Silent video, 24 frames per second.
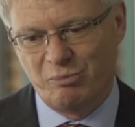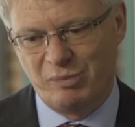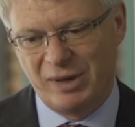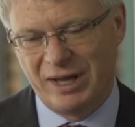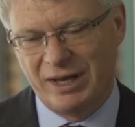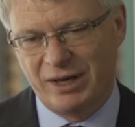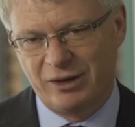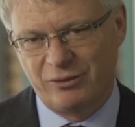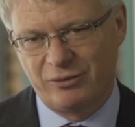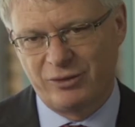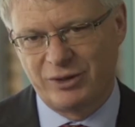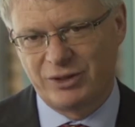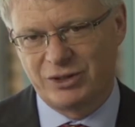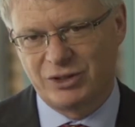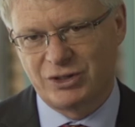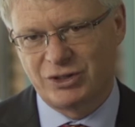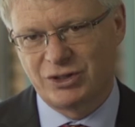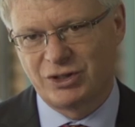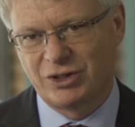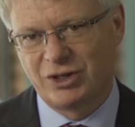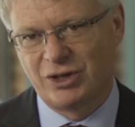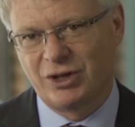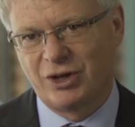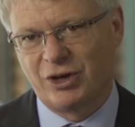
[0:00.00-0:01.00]

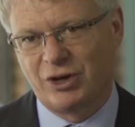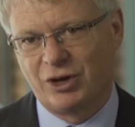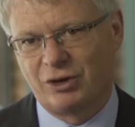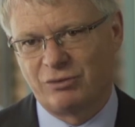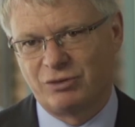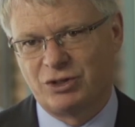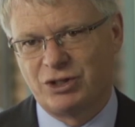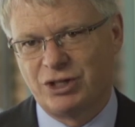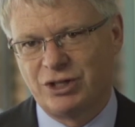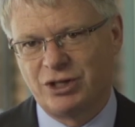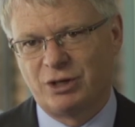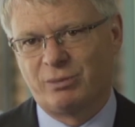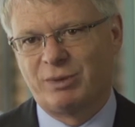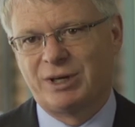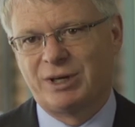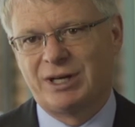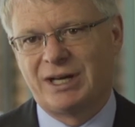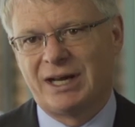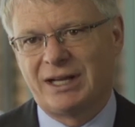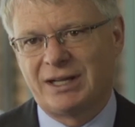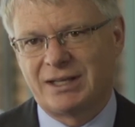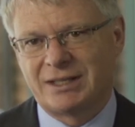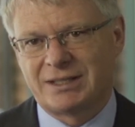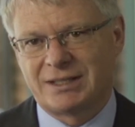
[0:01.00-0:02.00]
benefits of genome
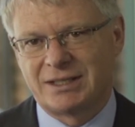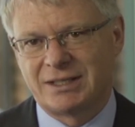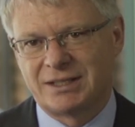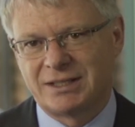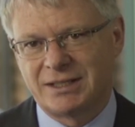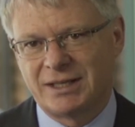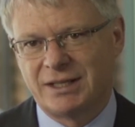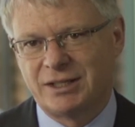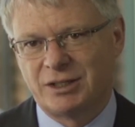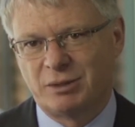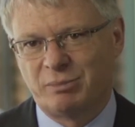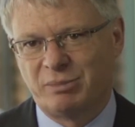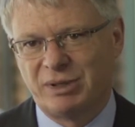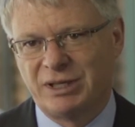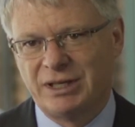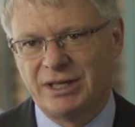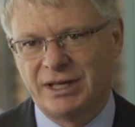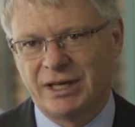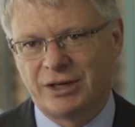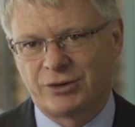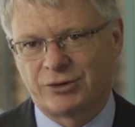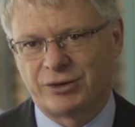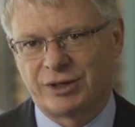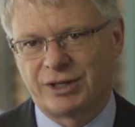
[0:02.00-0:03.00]
analysis into
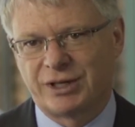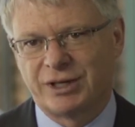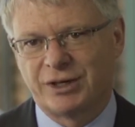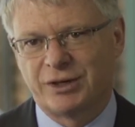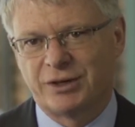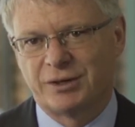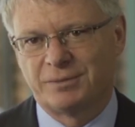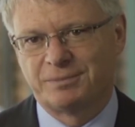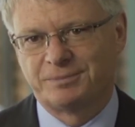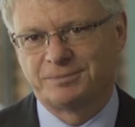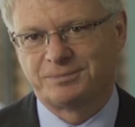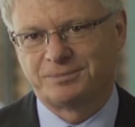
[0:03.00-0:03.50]
pediatric care.